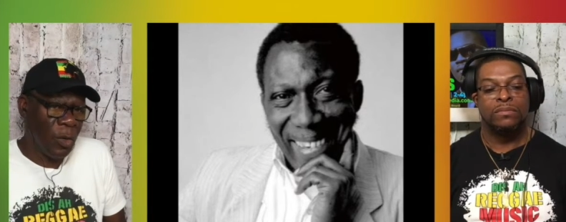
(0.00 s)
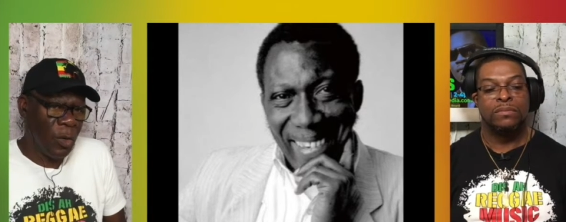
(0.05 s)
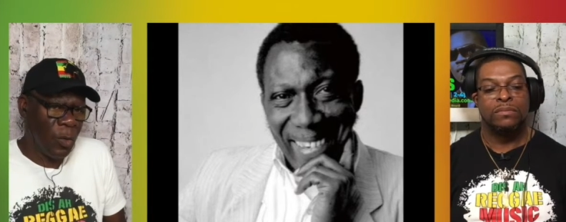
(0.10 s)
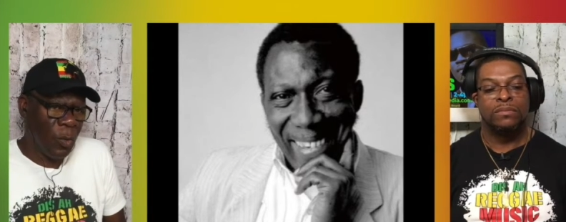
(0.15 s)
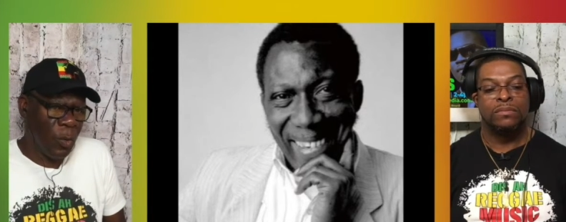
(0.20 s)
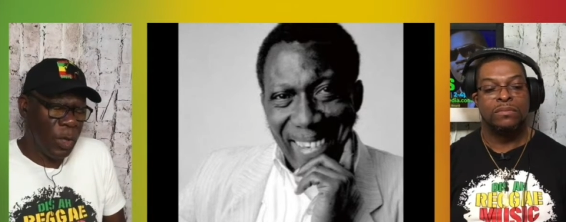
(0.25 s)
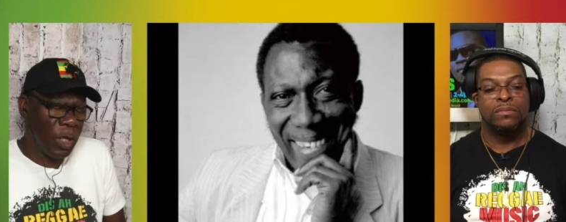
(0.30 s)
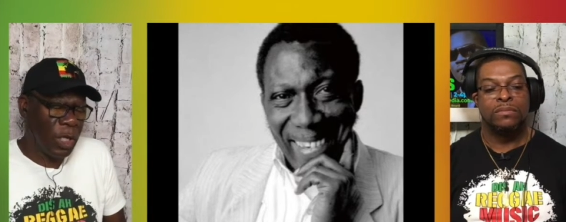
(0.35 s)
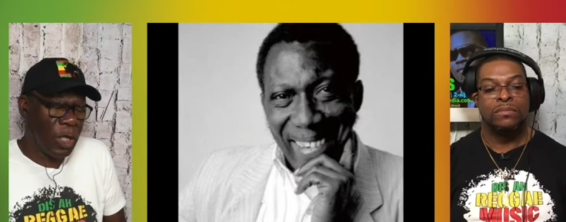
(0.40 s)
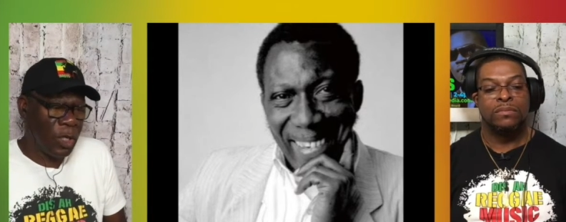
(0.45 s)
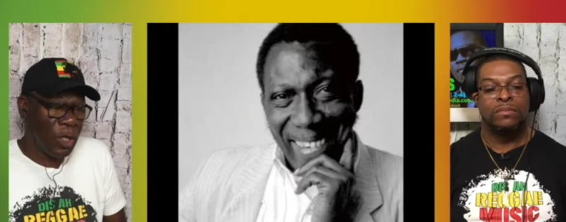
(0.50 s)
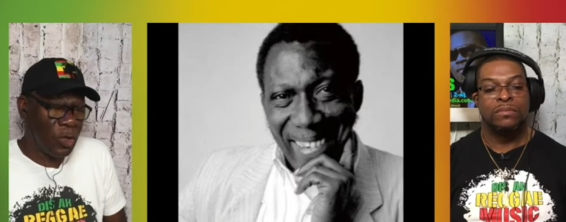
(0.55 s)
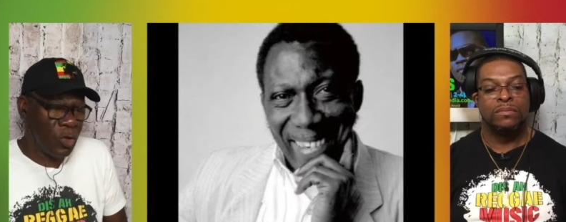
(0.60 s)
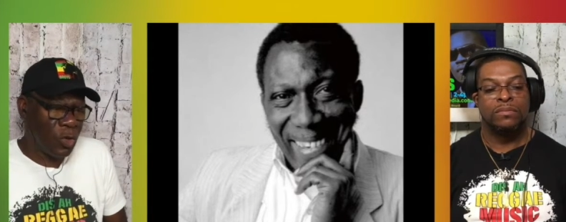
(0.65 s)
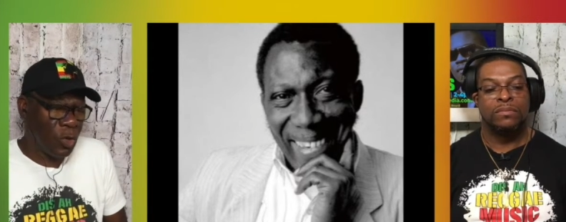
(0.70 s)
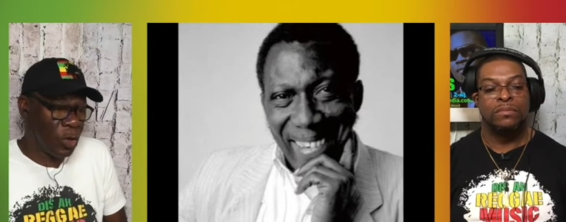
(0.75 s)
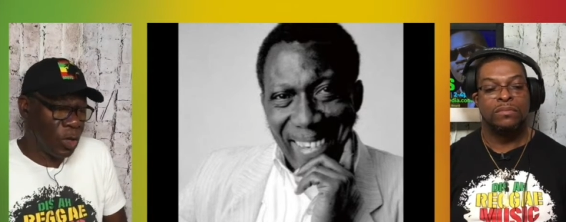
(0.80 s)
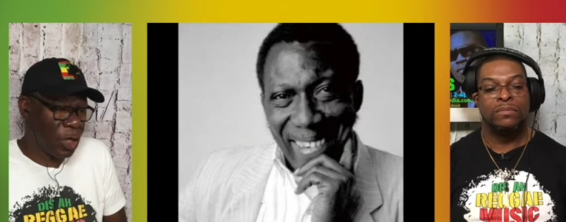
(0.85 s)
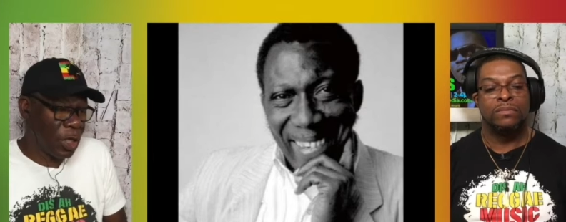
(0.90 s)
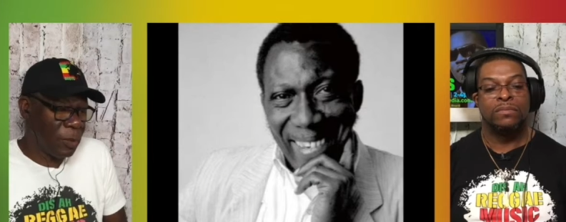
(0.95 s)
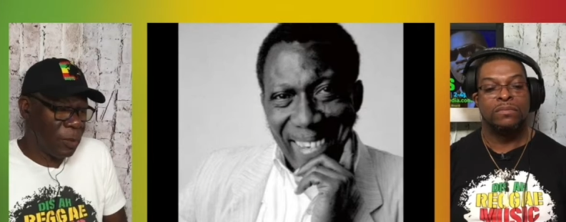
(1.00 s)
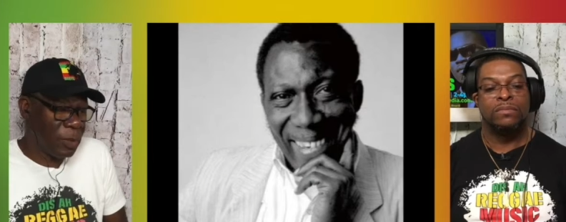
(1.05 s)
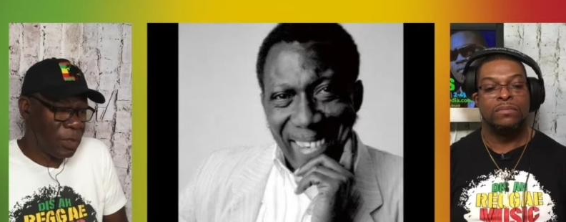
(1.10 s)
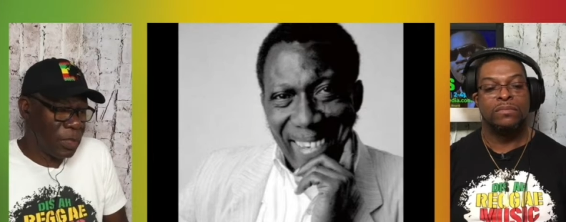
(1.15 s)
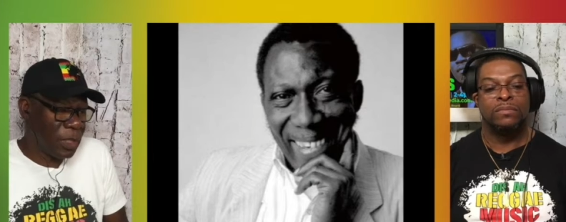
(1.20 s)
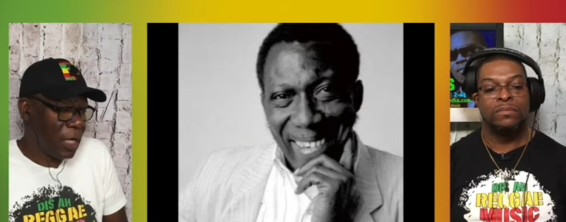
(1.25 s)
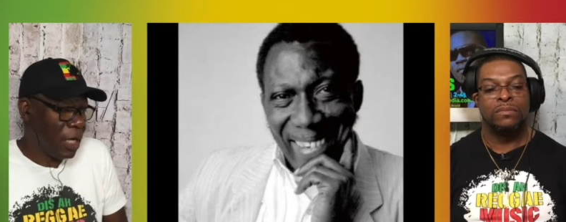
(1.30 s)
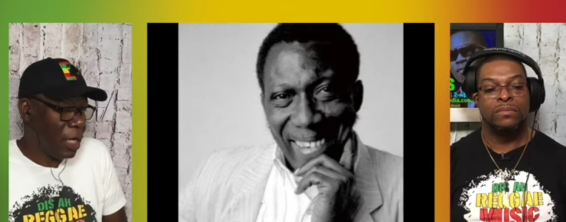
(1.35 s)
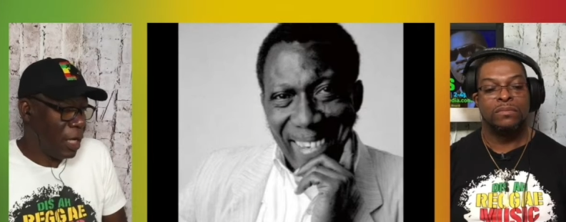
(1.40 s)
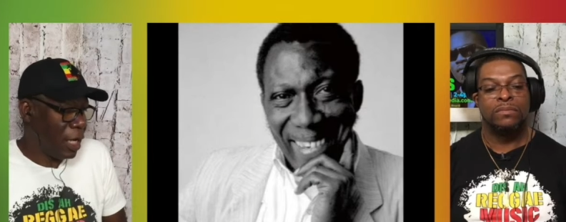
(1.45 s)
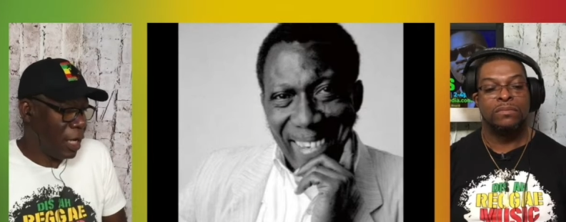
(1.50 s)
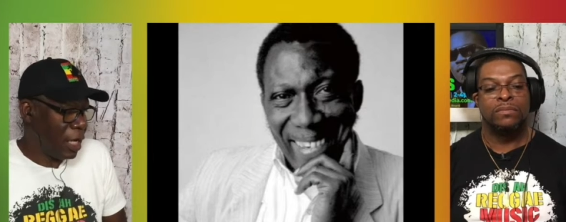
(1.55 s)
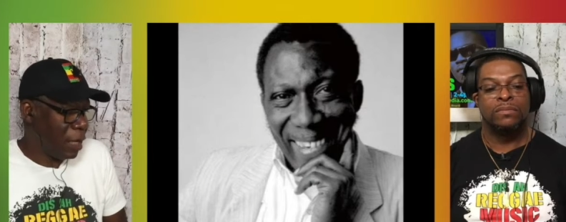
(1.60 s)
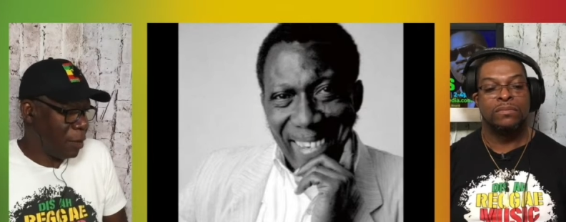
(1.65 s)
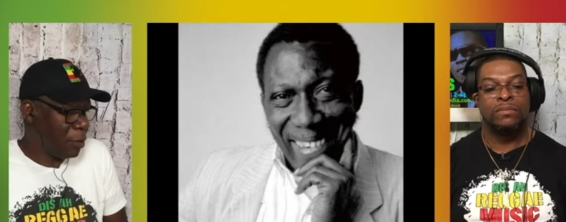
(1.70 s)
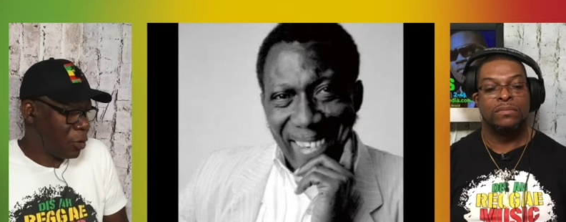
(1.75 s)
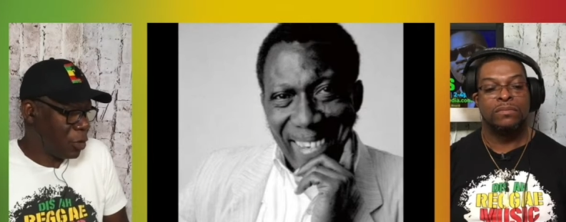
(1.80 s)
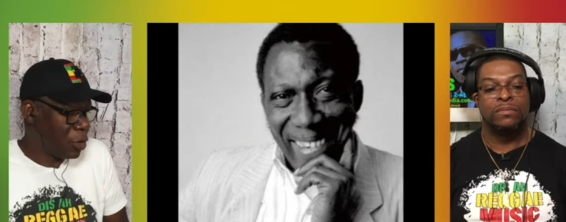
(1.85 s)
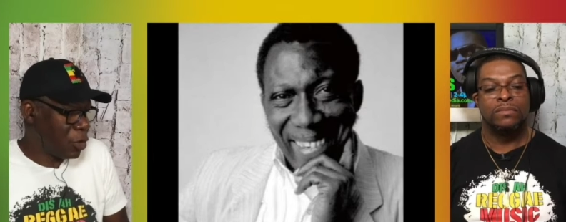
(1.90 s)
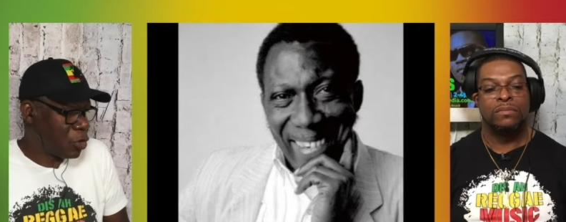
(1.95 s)
Speaker 1: with Joe Gibbs, and
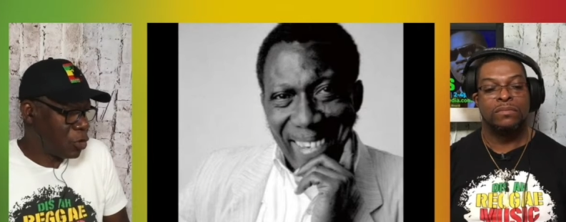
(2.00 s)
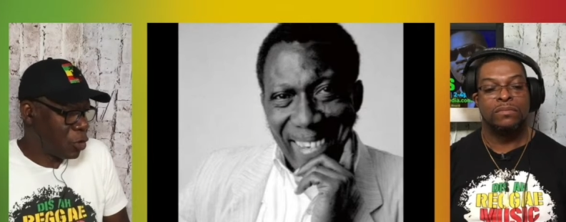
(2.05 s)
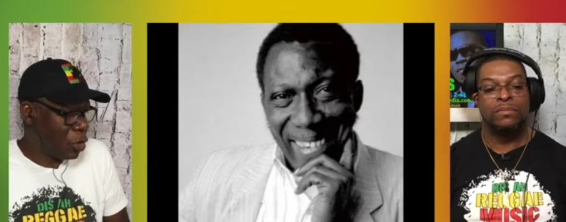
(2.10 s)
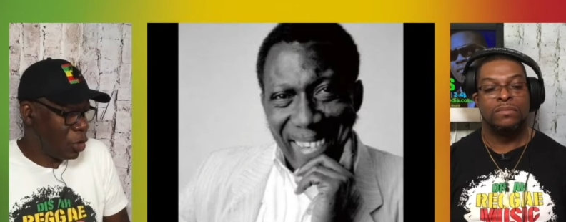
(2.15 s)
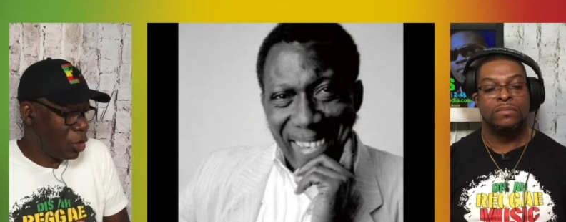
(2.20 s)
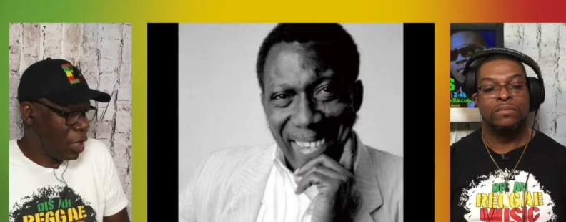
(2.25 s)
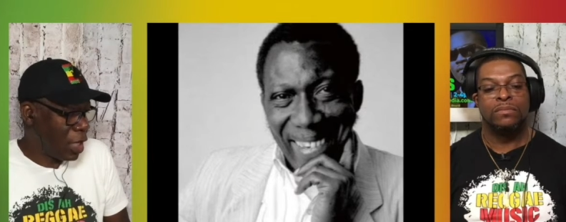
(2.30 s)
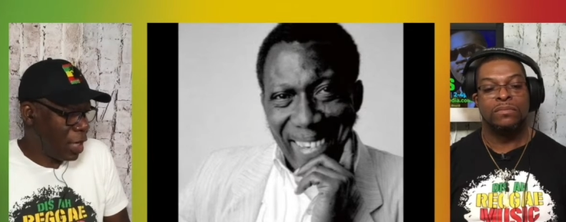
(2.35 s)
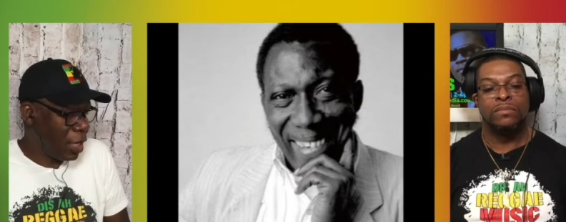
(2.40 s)
I'm pretty sure you